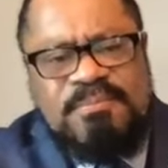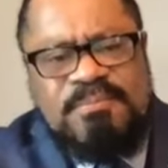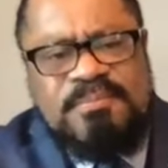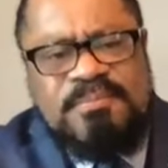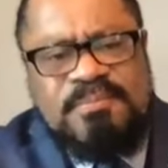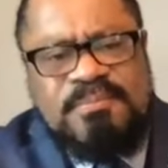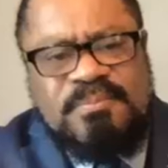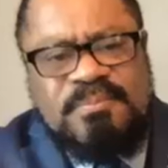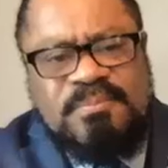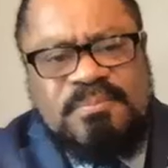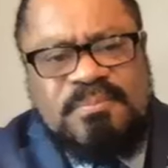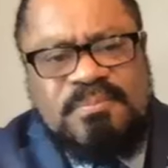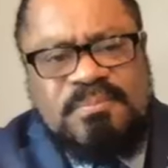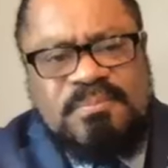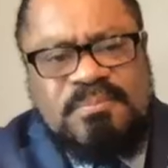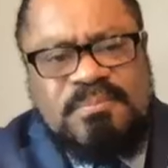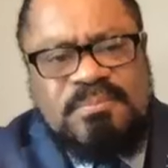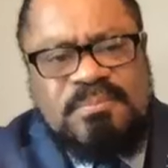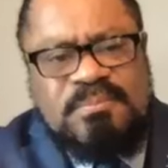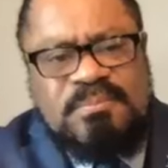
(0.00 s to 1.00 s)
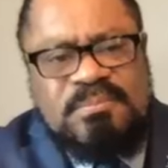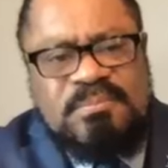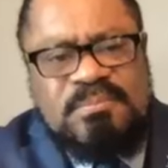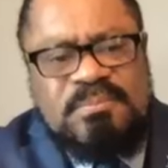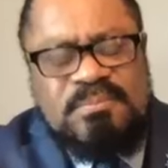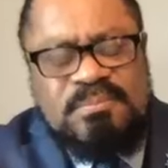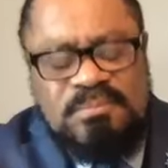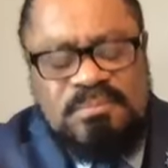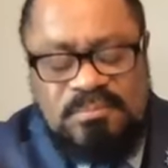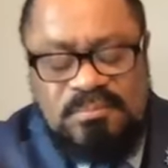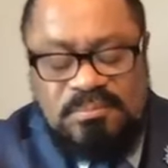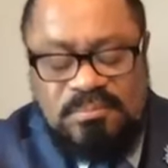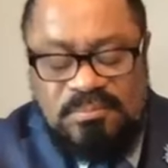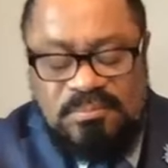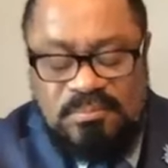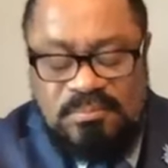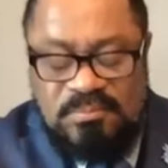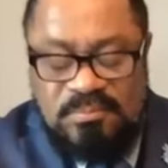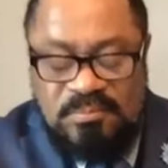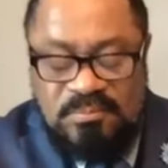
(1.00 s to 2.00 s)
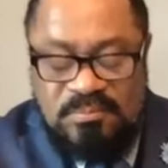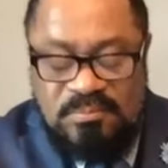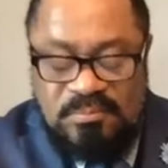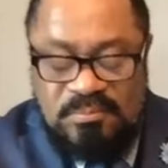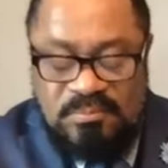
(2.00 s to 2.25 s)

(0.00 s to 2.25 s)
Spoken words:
Nothing is said.